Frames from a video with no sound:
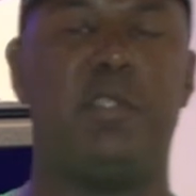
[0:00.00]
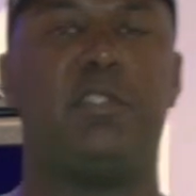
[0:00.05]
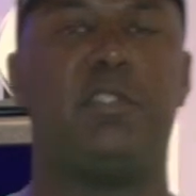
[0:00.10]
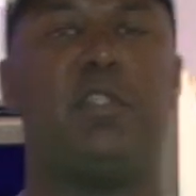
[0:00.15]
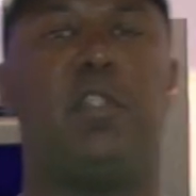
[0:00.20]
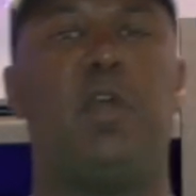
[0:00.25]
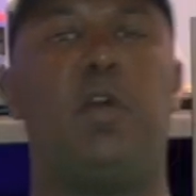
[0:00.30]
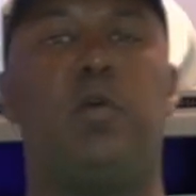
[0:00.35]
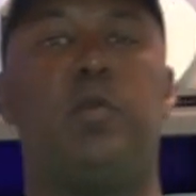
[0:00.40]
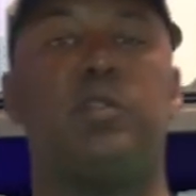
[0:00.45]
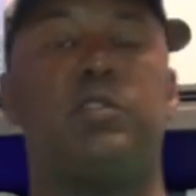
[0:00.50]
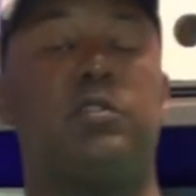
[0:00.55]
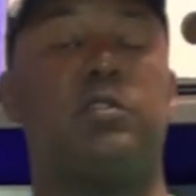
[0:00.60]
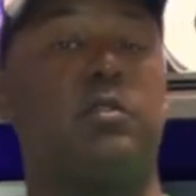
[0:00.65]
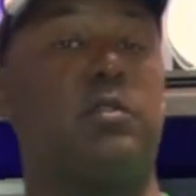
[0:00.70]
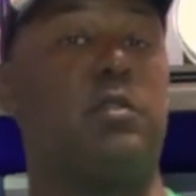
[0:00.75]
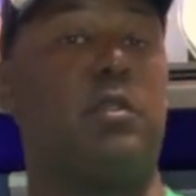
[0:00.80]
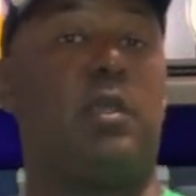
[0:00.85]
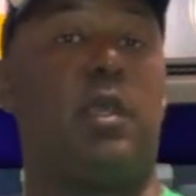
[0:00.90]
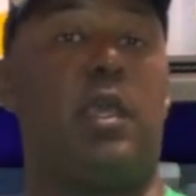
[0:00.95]
you know,
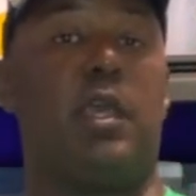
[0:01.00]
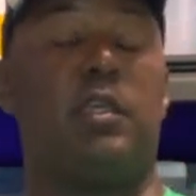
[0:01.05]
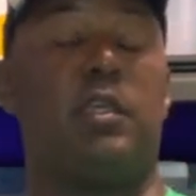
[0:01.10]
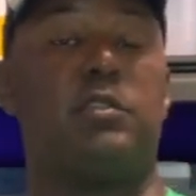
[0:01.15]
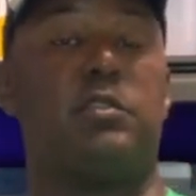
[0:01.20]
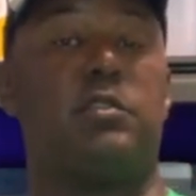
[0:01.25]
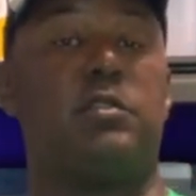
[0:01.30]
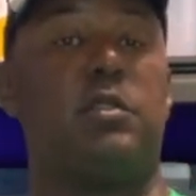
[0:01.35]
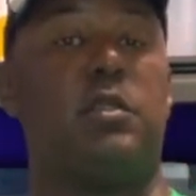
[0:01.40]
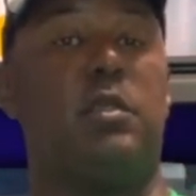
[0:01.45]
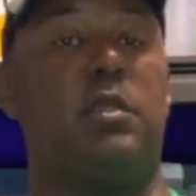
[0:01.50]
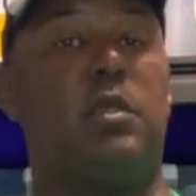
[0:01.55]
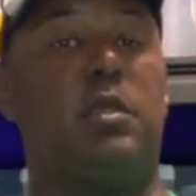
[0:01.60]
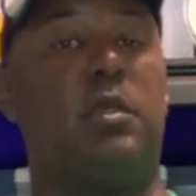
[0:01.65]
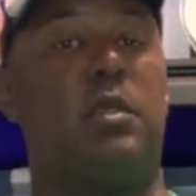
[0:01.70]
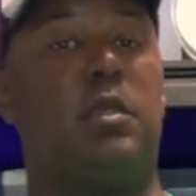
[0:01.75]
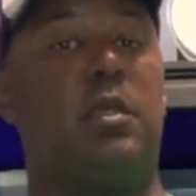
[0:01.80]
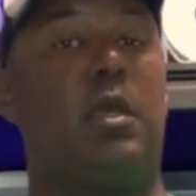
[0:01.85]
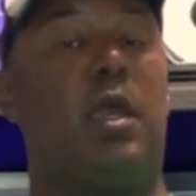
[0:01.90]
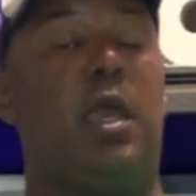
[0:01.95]
as
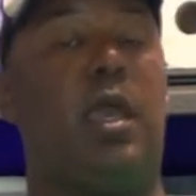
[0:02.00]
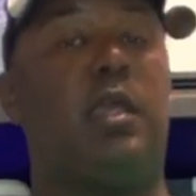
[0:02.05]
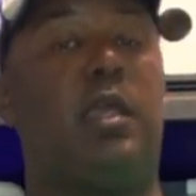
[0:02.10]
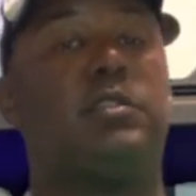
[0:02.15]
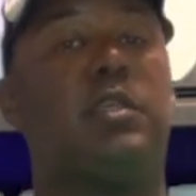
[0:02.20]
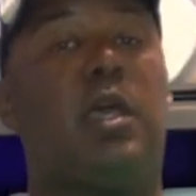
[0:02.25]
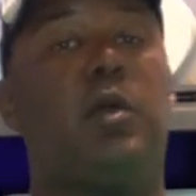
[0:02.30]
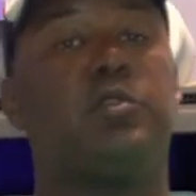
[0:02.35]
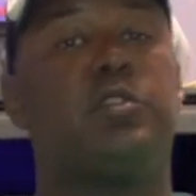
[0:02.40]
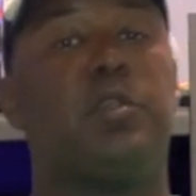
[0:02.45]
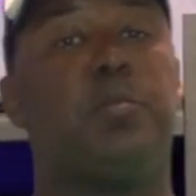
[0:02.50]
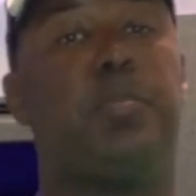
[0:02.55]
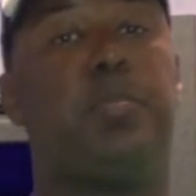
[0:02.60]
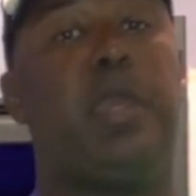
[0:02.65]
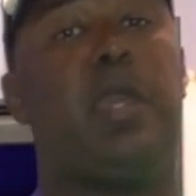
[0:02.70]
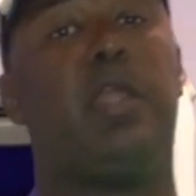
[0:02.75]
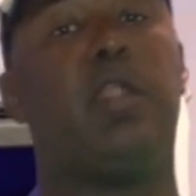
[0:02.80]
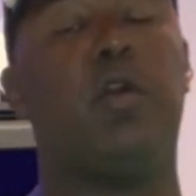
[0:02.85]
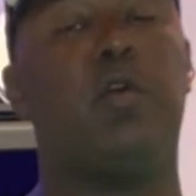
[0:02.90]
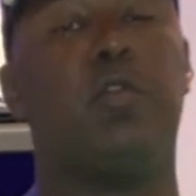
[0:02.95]
I was a
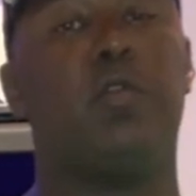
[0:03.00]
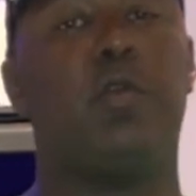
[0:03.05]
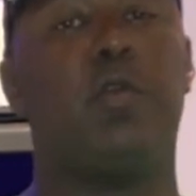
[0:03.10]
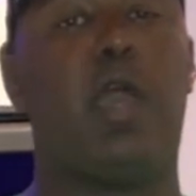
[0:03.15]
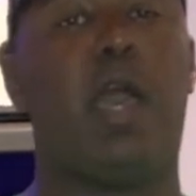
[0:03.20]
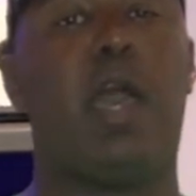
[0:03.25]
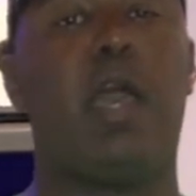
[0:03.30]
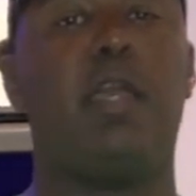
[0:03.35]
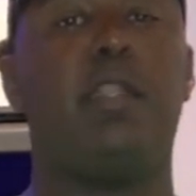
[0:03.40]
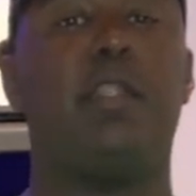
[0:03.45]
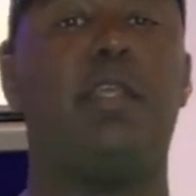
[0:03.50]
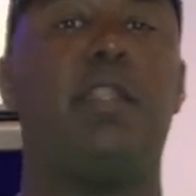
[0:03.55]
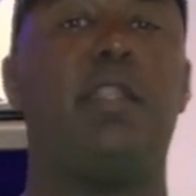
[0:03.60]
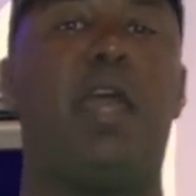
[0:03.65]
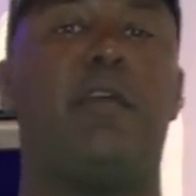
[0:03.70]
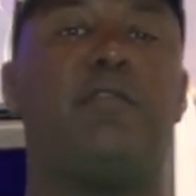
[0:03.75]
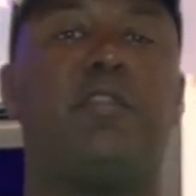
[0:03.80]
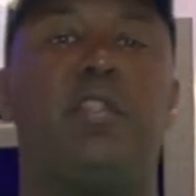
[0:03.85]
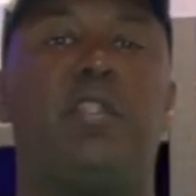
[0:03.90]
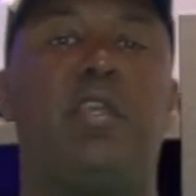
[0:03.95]
pet owner, I didn't
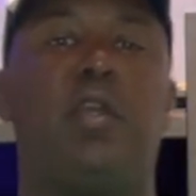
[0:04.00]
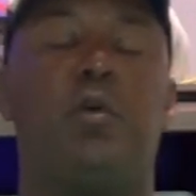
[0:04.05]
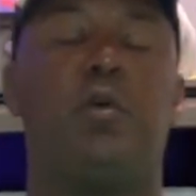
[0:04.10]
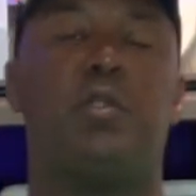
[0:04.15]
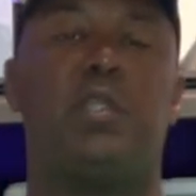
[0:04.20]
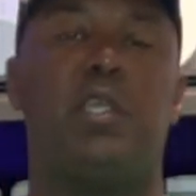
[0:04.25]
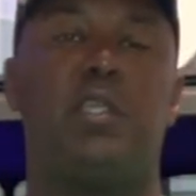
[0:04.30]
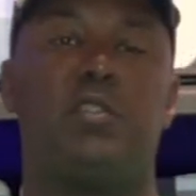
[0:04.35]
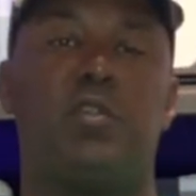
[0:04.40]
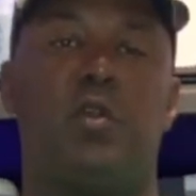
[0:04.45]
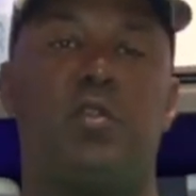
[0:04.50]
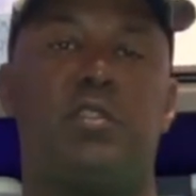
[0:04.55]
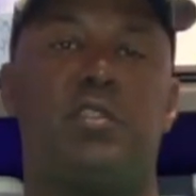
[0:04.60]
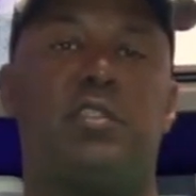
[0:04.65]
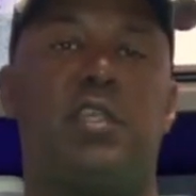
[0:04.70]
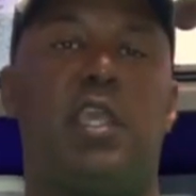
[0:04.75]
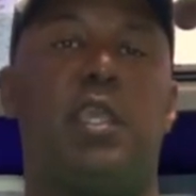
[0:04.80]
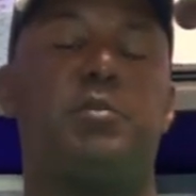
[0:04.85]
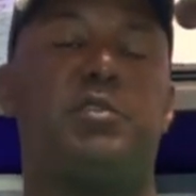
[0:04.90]
have to deal with things on the same